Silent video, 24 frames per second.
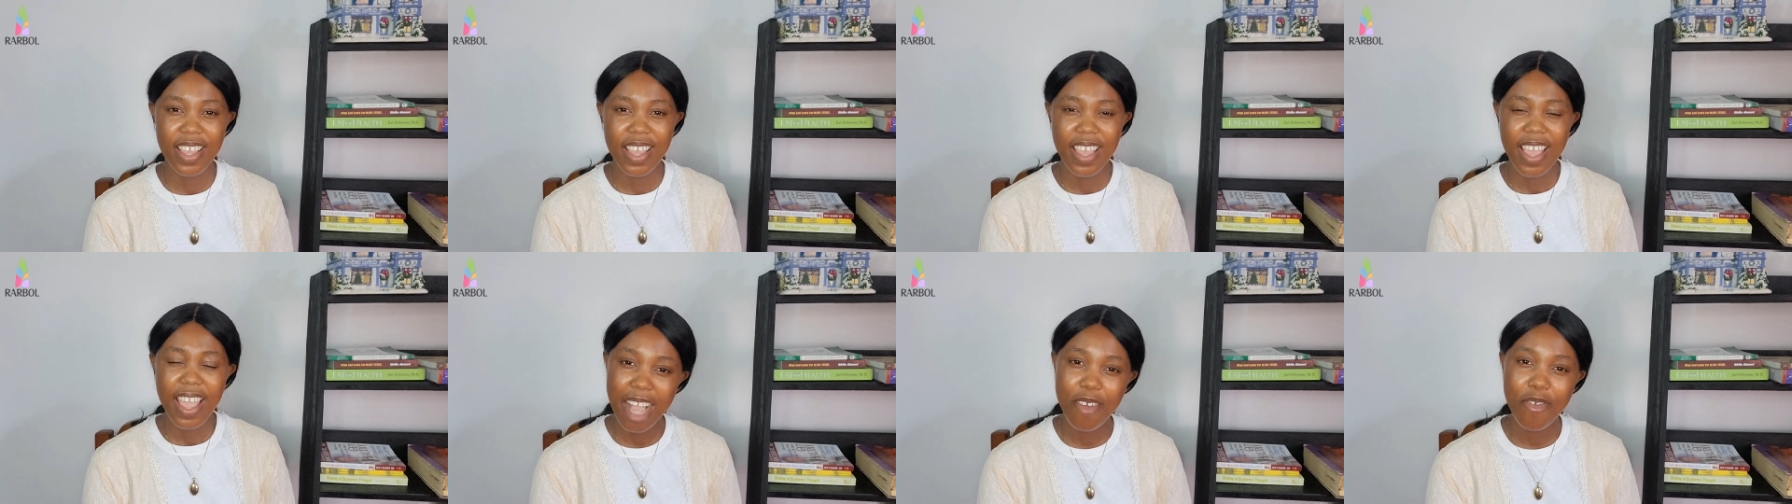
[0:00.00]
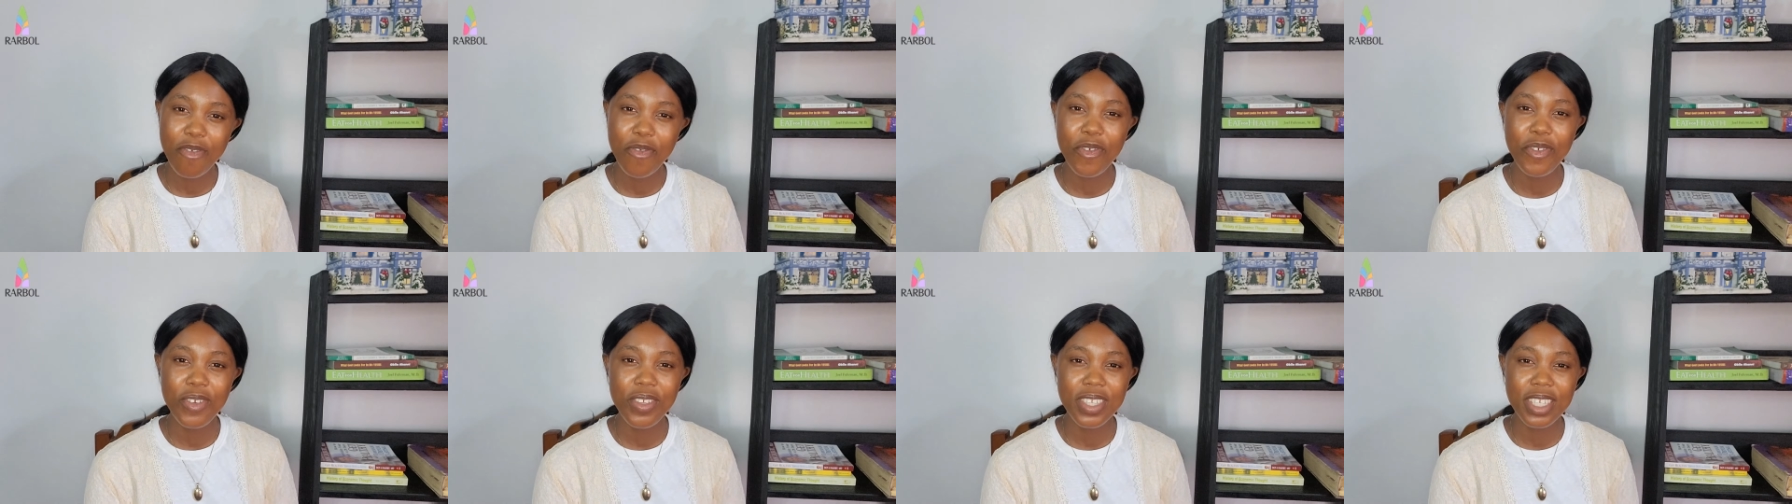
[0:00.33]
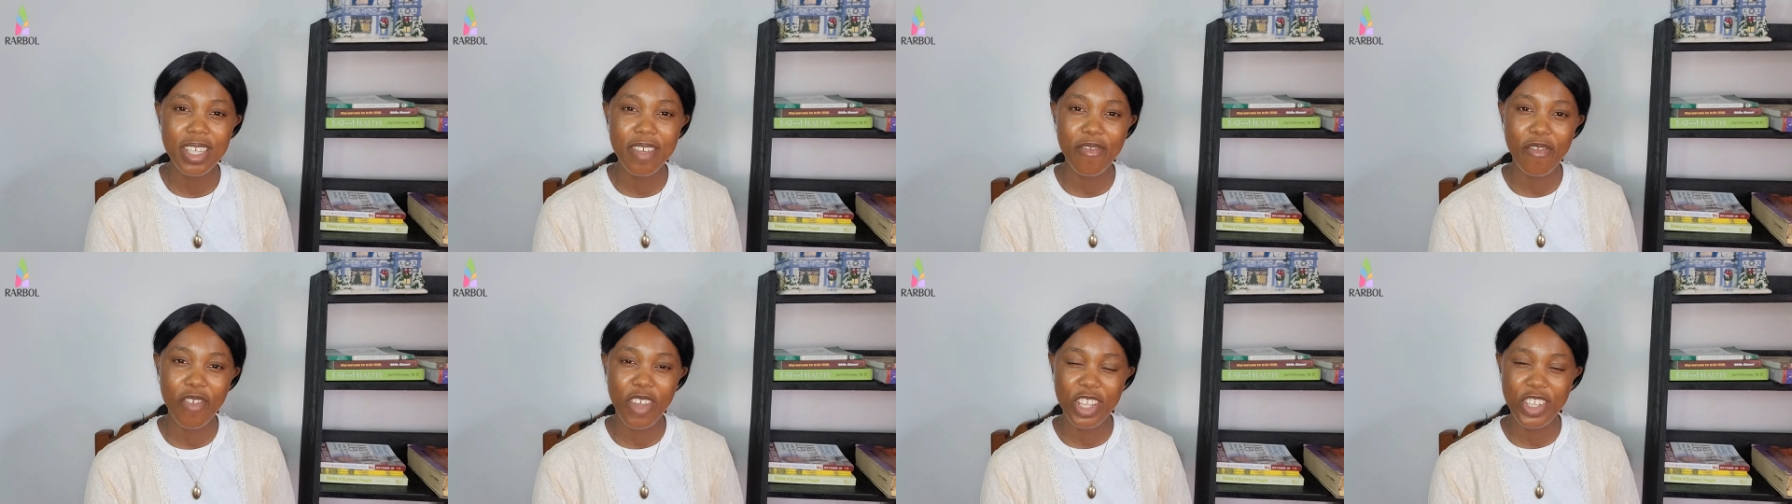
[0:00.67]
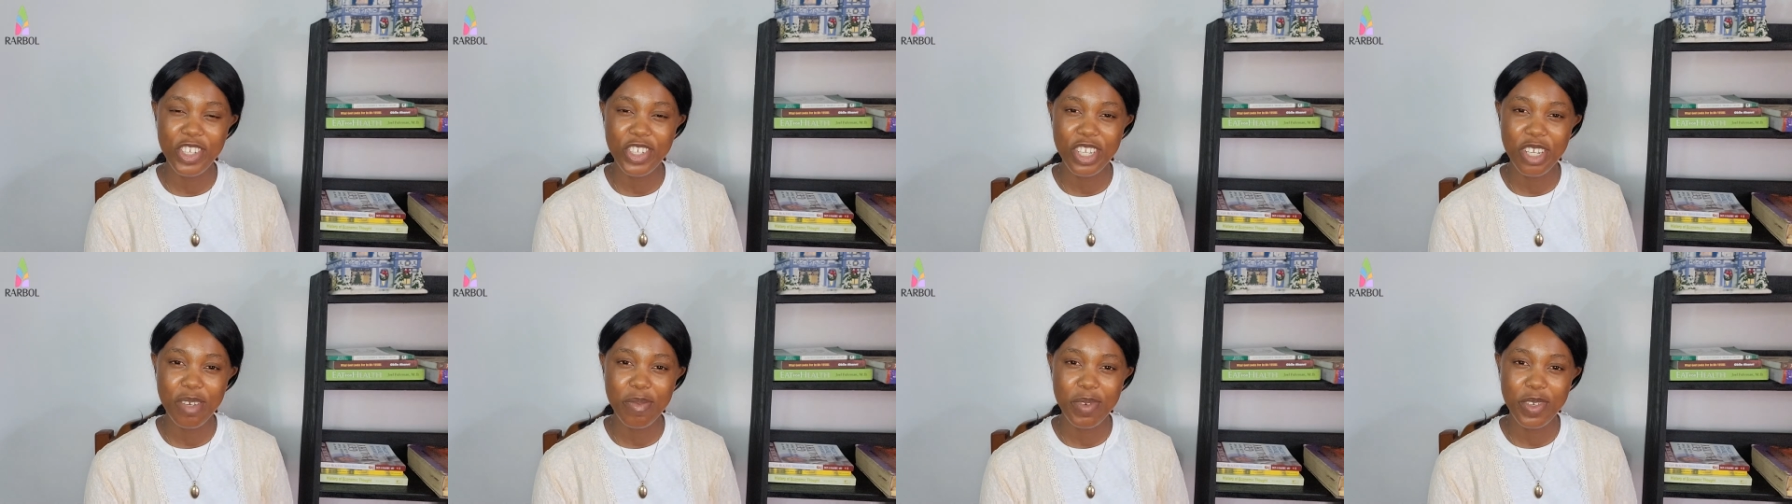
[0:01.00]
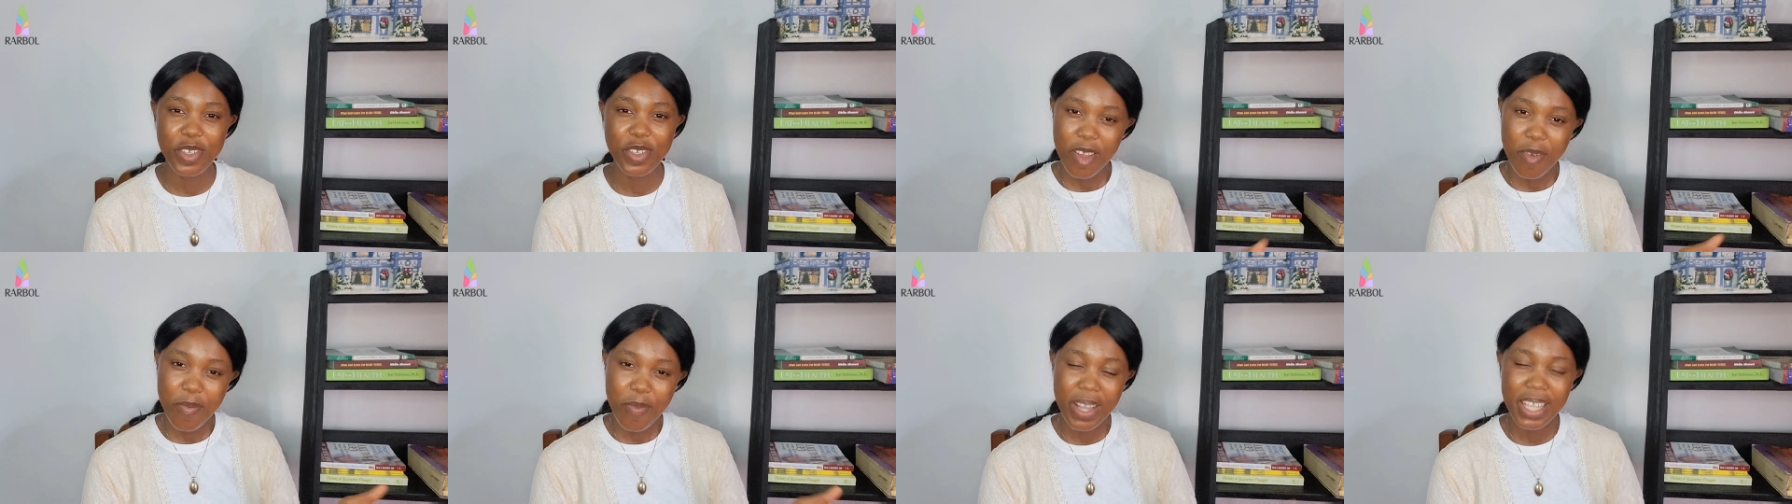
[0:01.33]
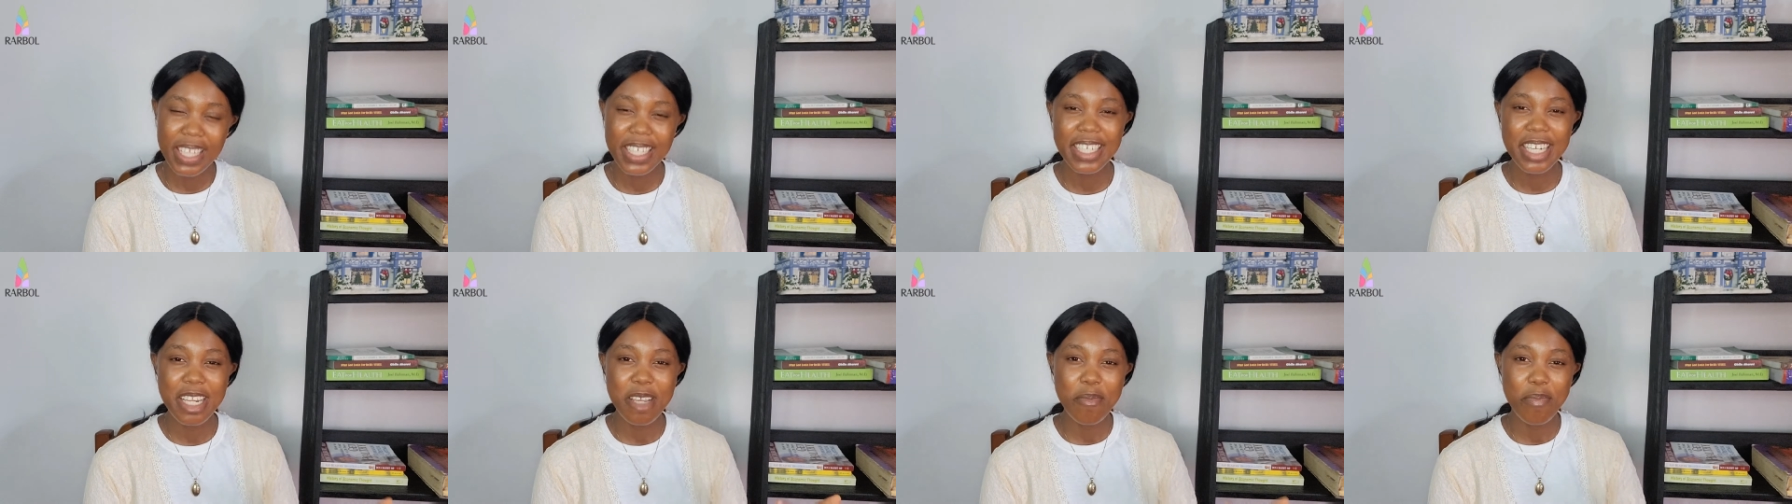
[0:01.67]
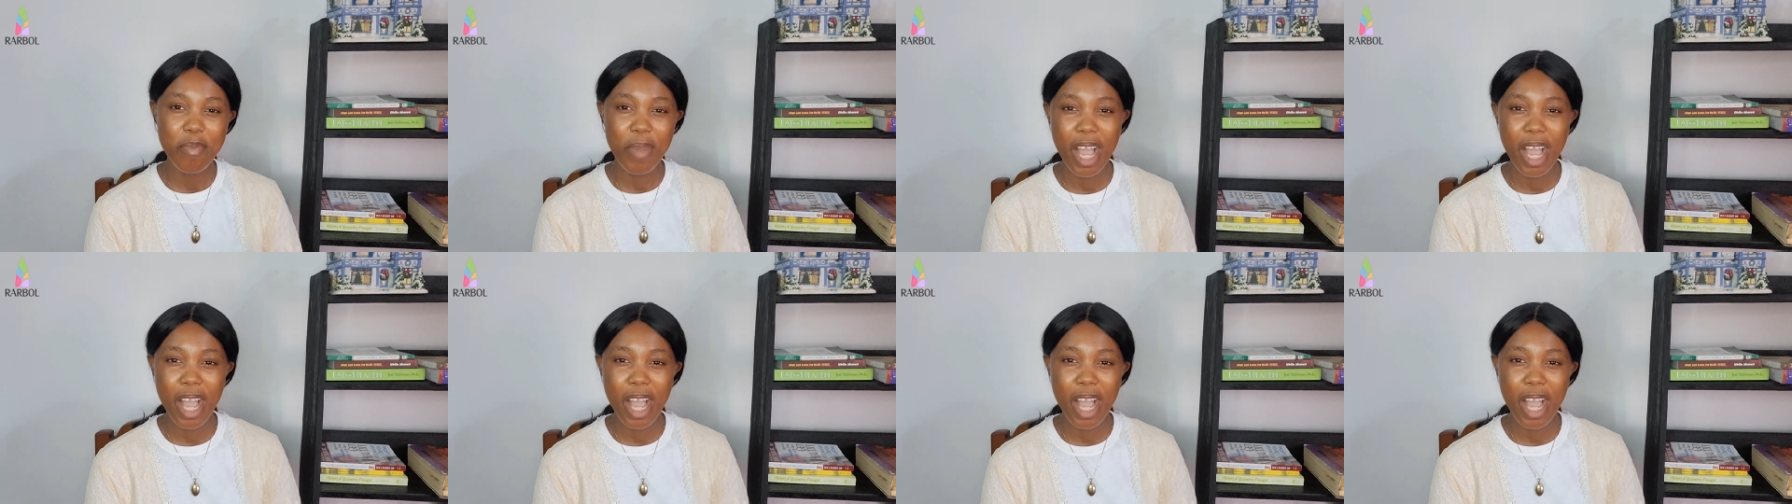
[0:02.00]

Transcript: Have fruits and vegetables. Imagine a